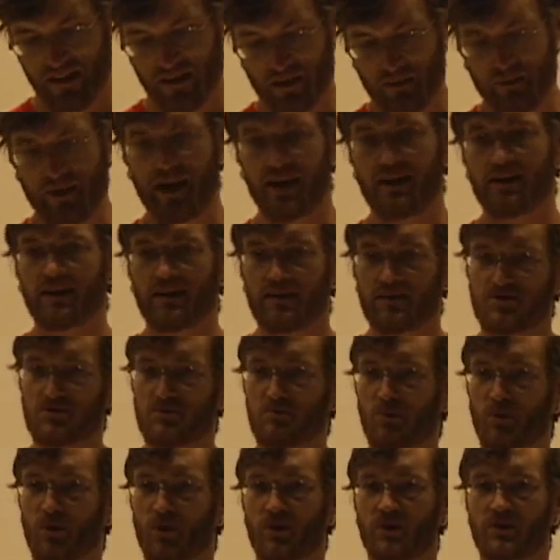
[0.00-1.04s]
Demanding is
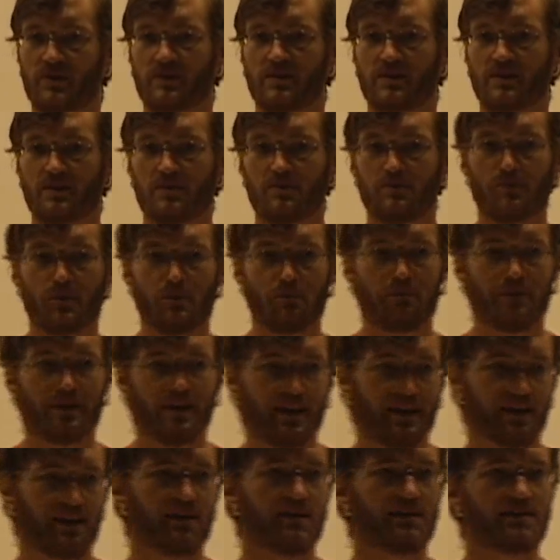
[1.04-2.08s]
important, but
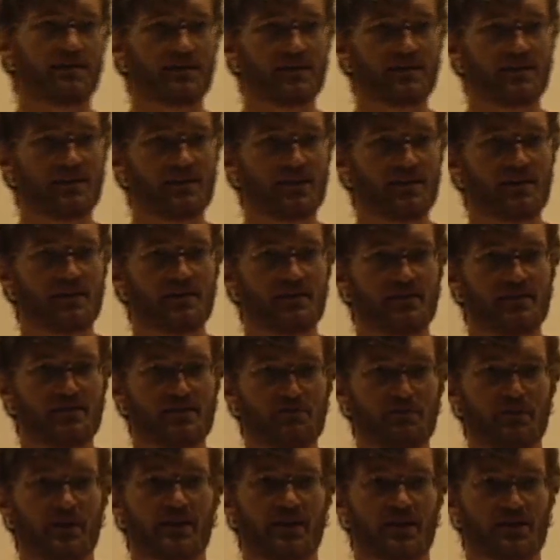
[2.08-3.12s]
being it,
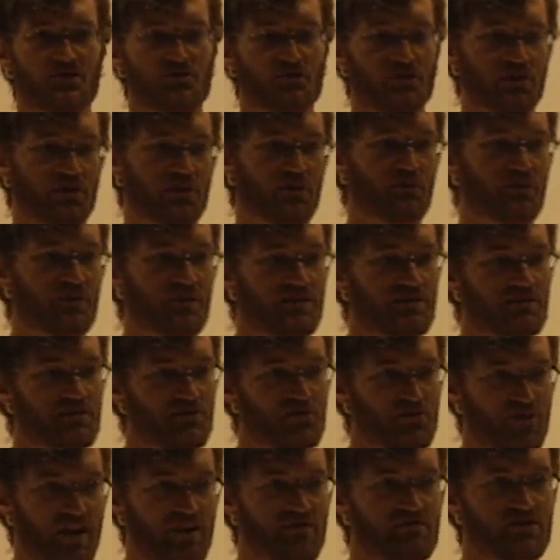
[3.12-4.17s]
to me, that's really what
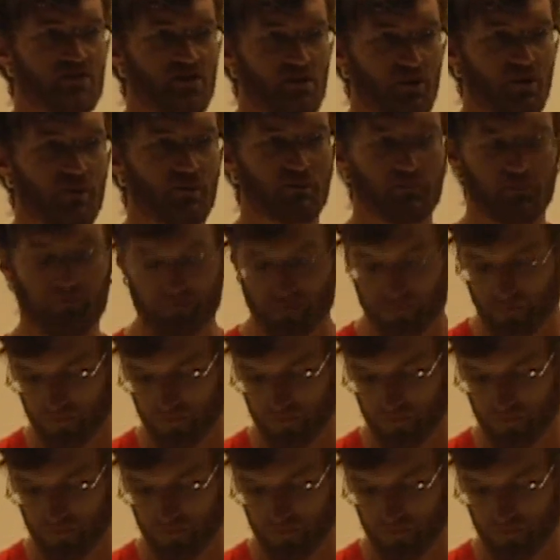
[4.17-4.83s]
drives it home.